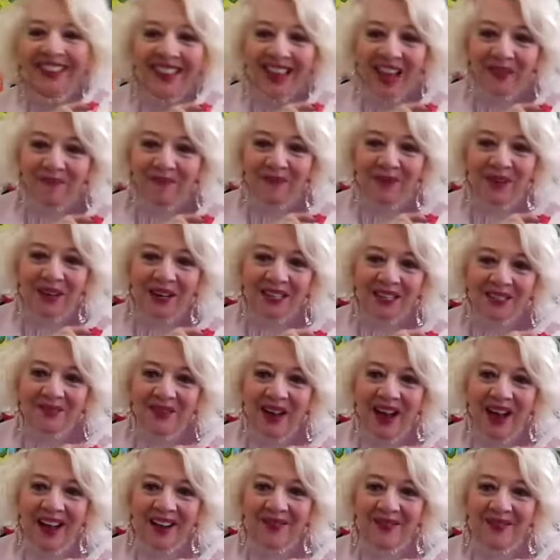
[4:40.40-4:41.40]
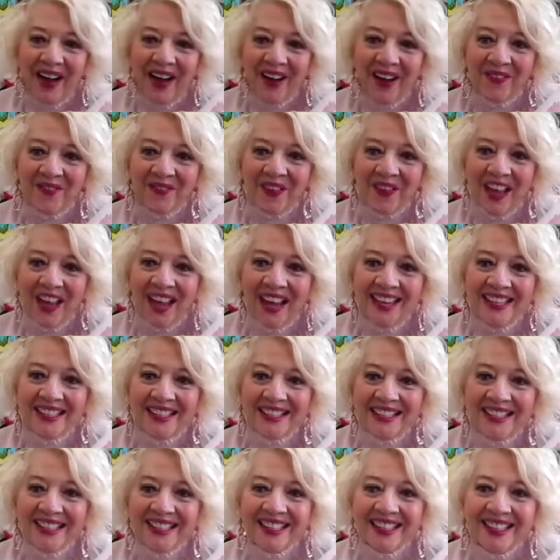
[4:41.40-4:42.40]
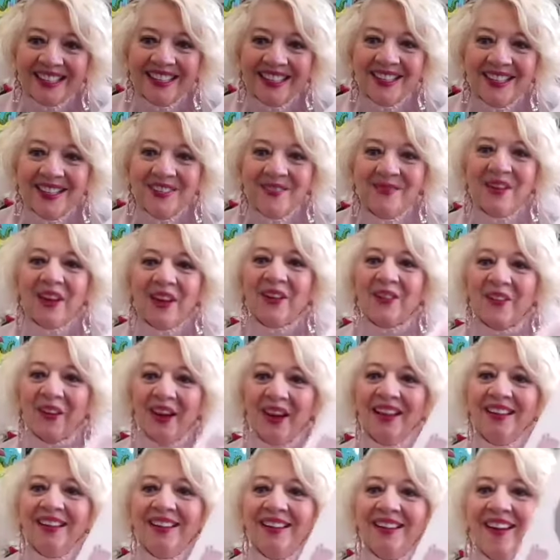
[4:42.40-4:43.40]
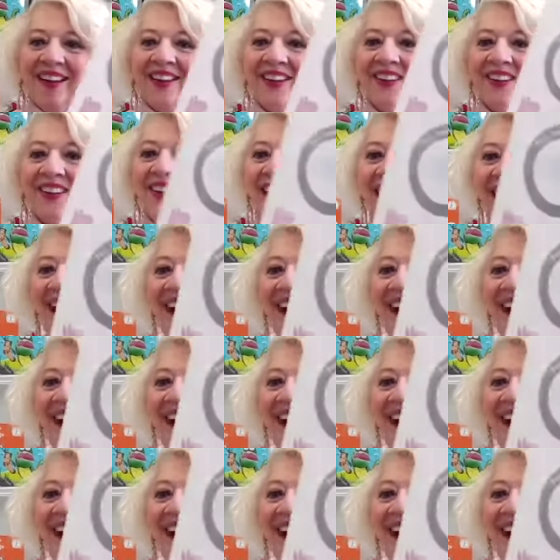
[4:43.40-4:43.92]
that put a smile on my face. My granddaughter and